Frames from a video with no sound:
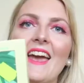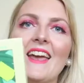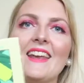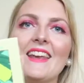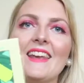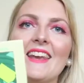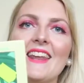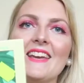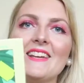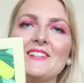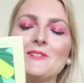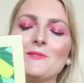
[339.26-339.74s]

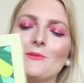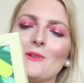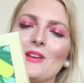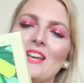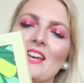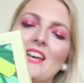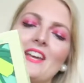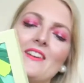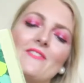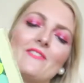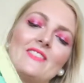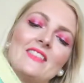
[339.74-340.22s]
And next we
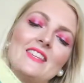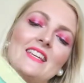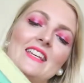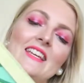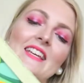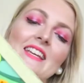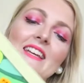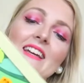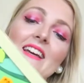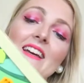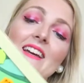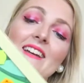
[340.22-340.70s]
have
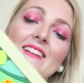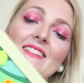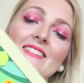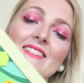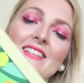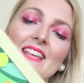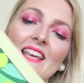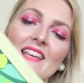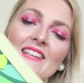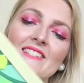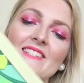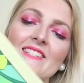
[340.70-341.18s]
the uh,
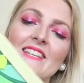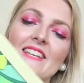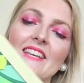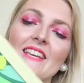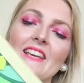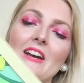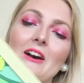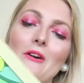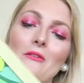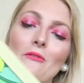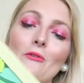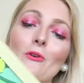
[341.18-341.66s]

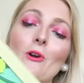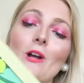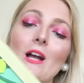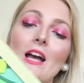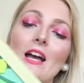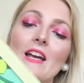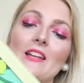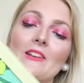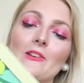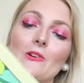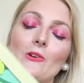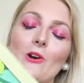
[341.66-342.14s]
Tasty
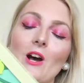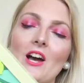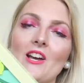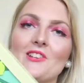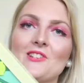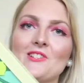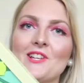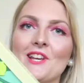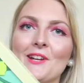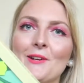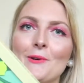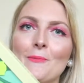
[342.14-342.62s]
Avocado
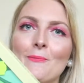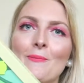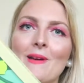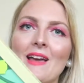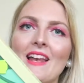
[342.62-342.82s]
Eyeshadow